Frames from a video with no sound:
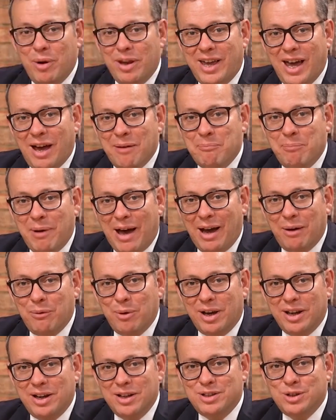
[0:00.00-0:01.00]
come back,
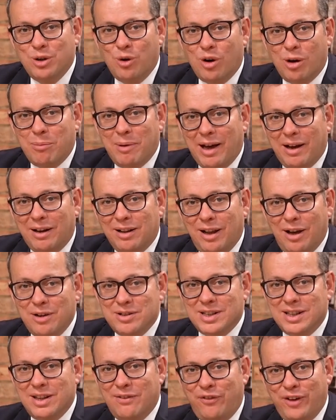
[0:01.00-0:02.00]
we're going to talk about
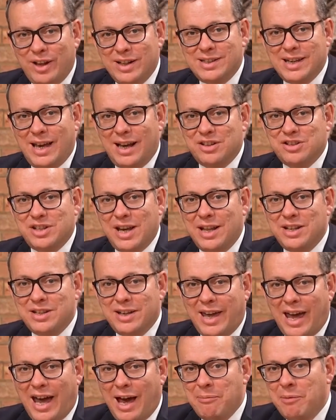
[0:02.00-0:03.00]
closing the fintech
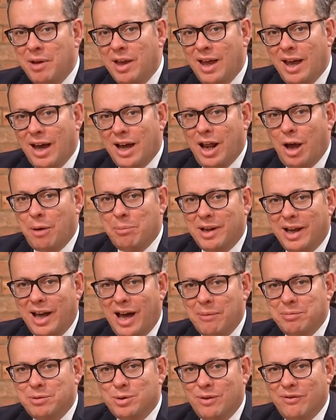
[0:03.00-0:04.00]
gender gap and opening
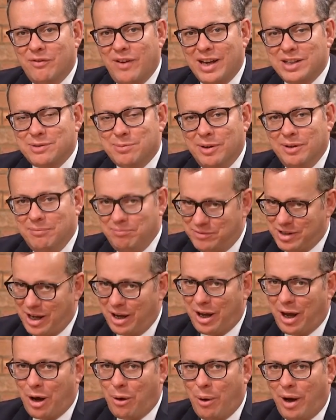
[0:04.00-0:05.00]
up to investment.
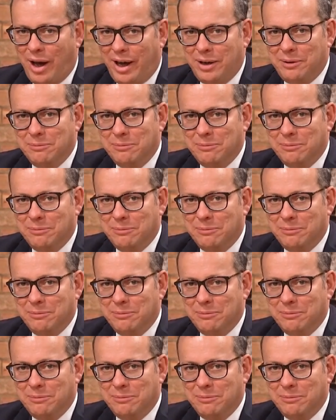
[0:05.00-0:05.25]
Don't go away.